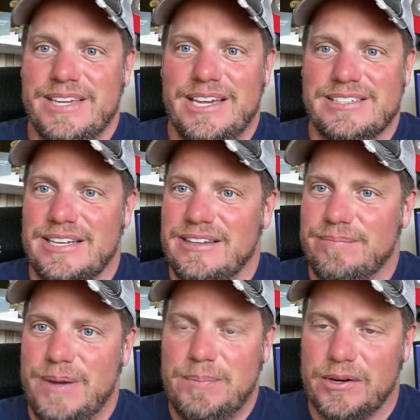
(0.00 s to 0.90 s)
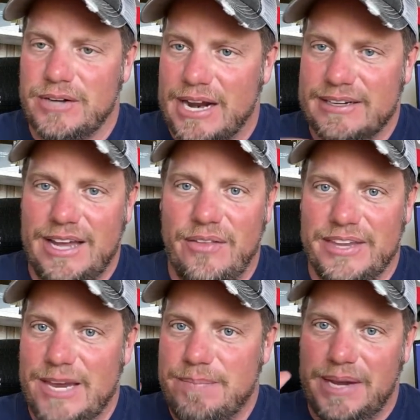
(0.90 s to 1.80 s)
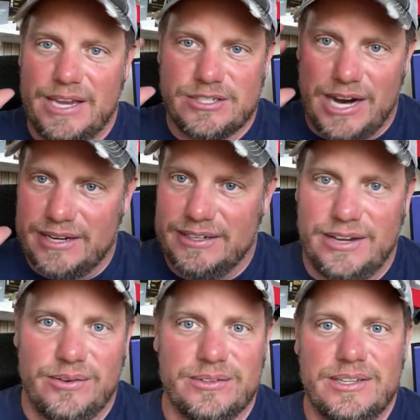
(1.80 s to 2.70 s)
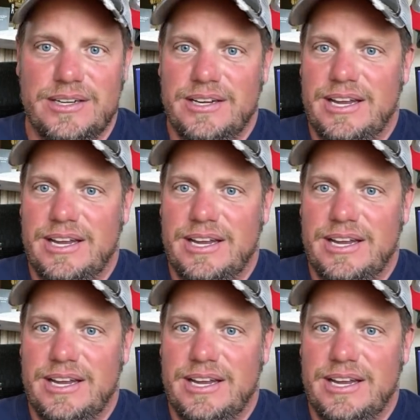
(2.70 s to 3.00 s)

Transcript: He said, people are cracking down. The E P A is cracking down.